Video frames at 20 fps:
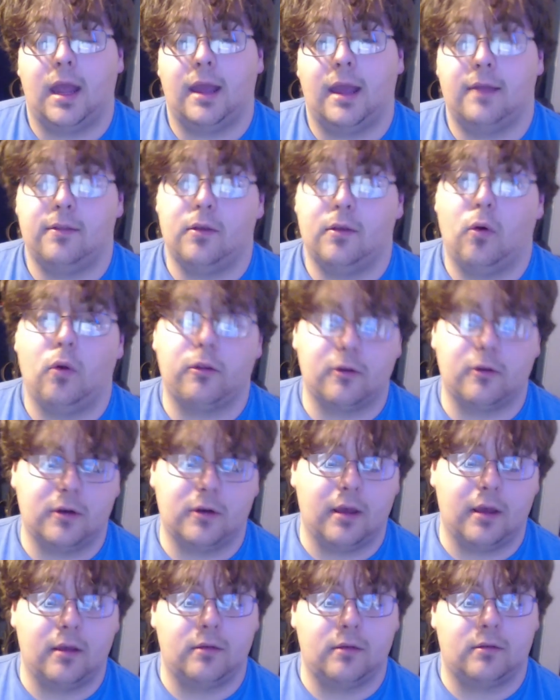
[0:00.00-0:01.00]
In the older
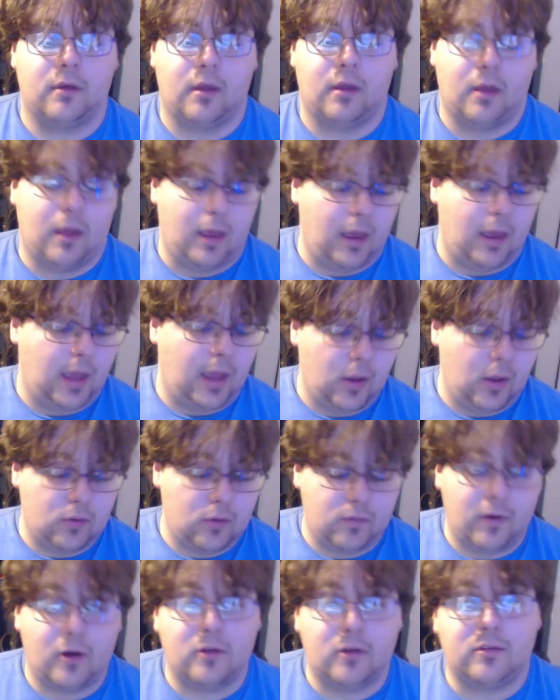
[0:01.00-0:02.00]
days, it
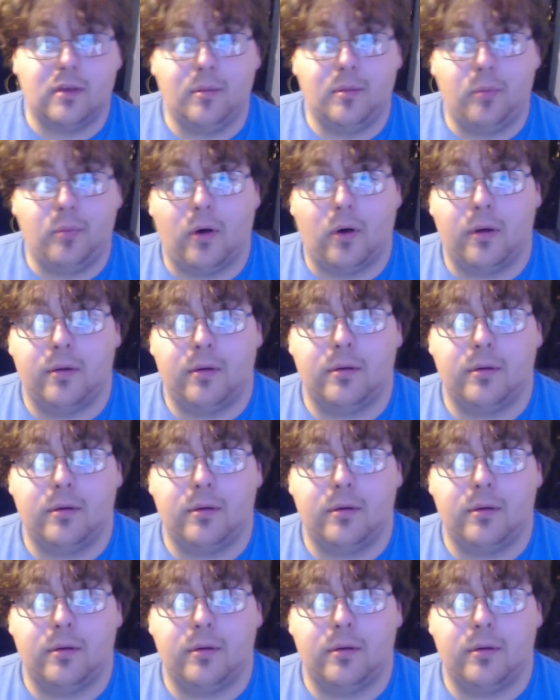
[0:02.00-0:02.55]
was very simple.